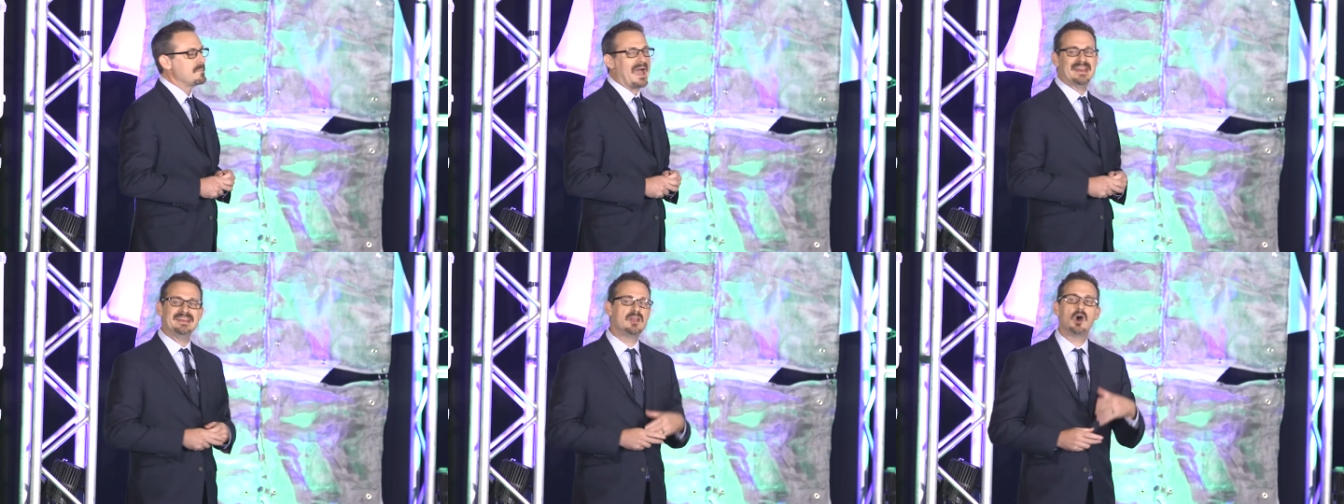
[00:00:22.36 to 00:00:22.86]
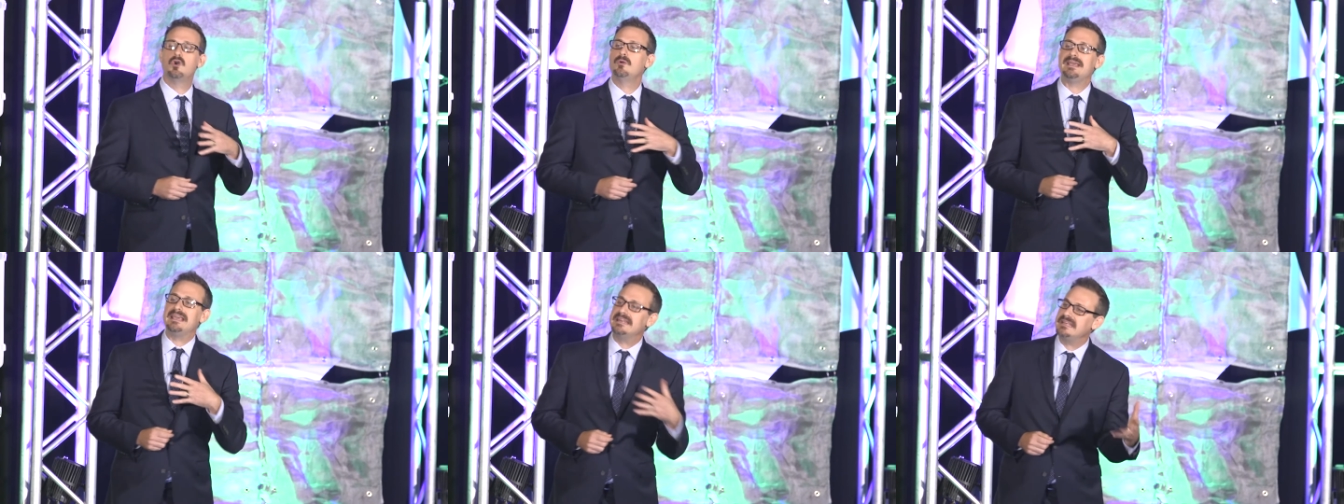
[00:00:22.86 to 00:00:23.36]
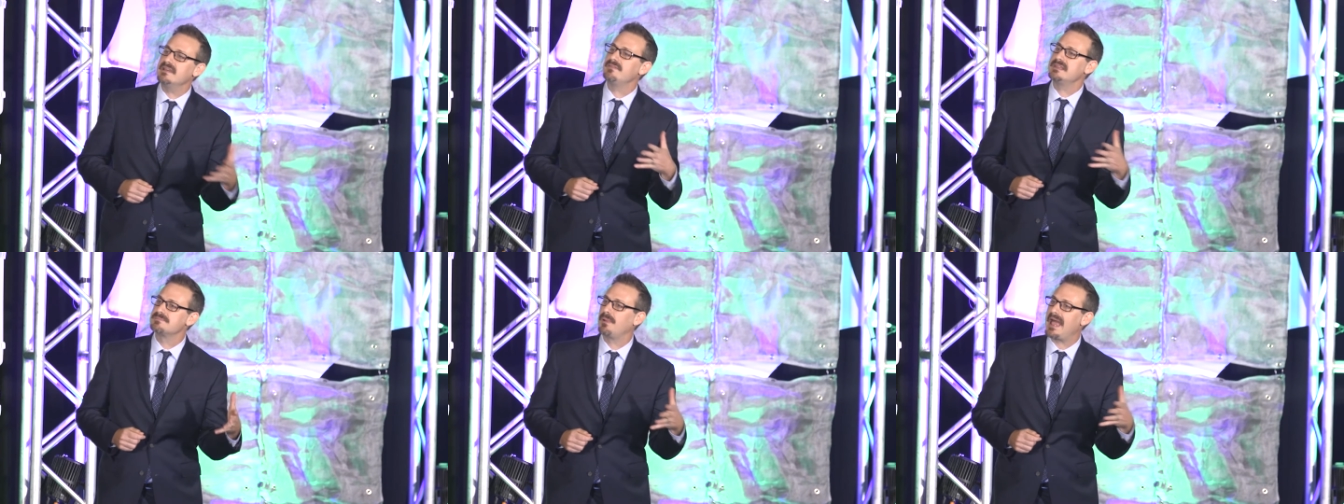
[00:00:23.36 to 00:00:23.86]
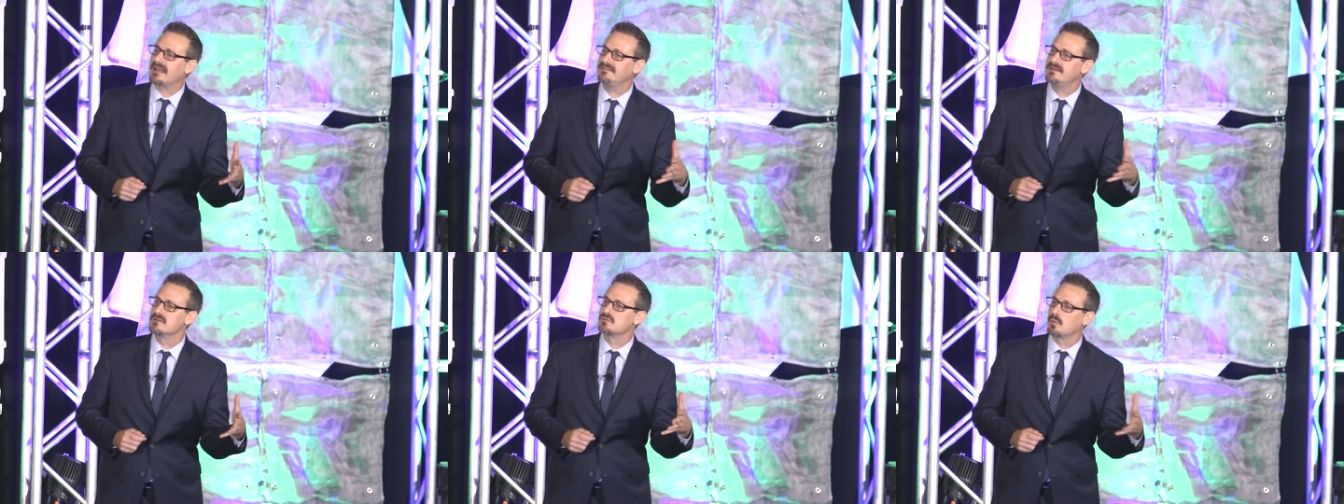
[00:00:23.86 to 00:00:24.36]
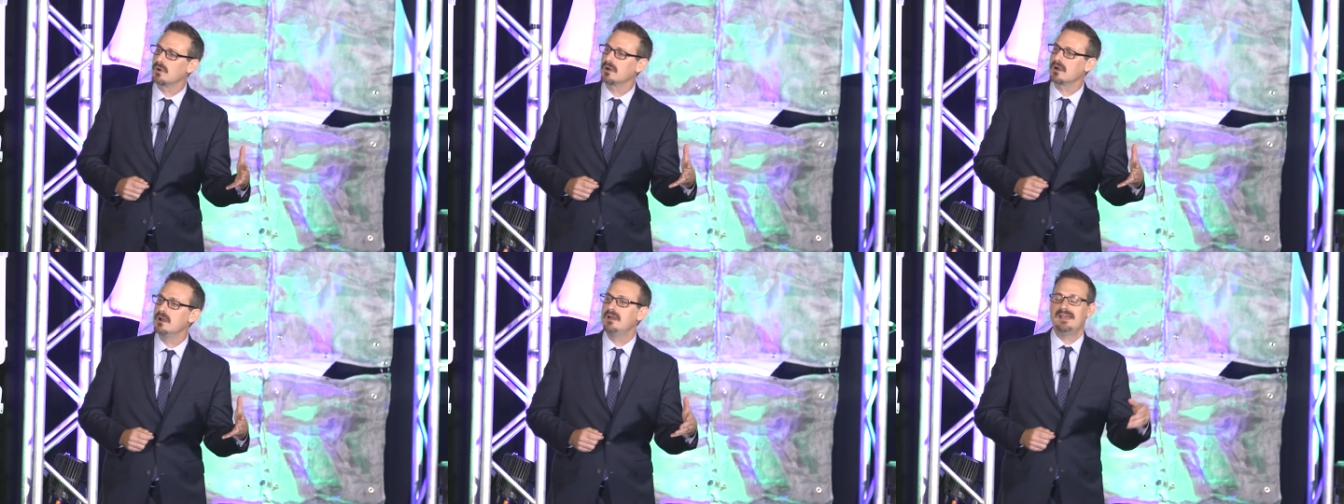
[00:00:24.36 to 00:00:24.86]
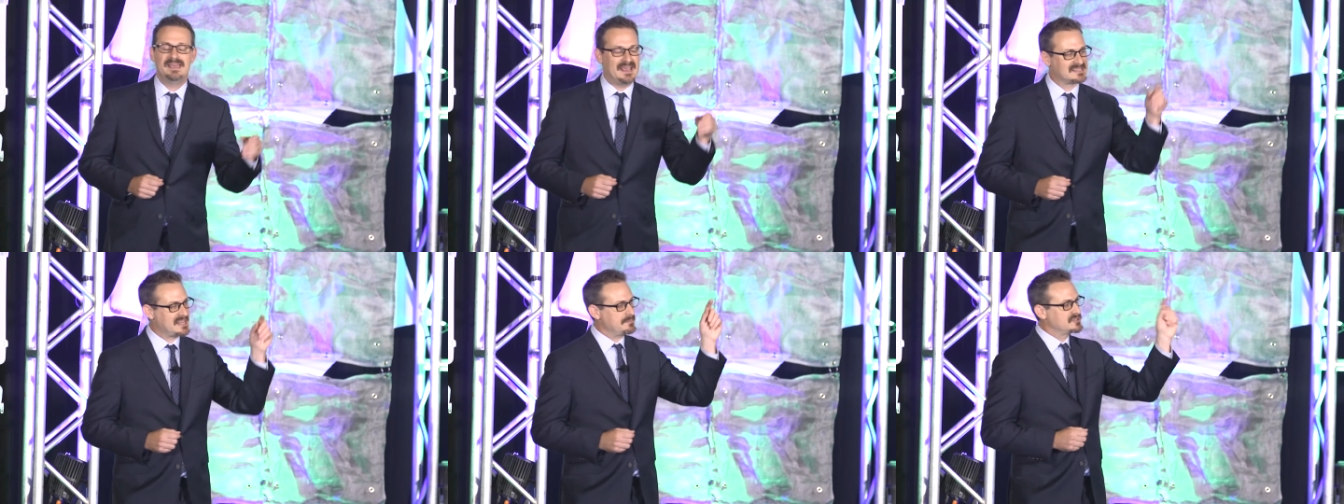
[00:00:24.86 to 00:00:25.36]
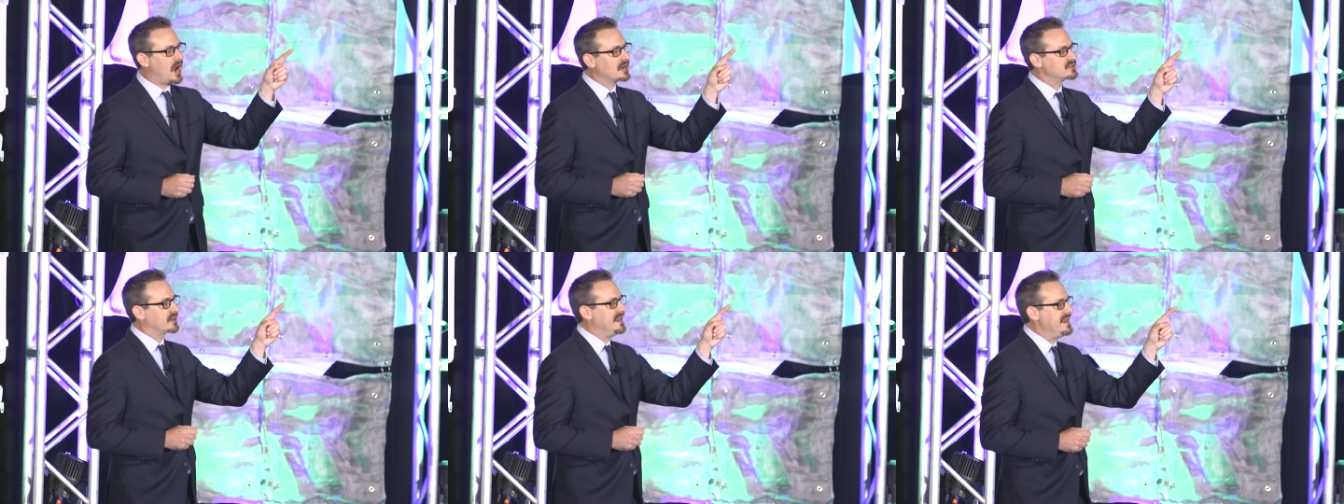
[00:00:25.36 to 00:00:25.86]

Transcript: I didn't know who any of these black leaders were except Dr.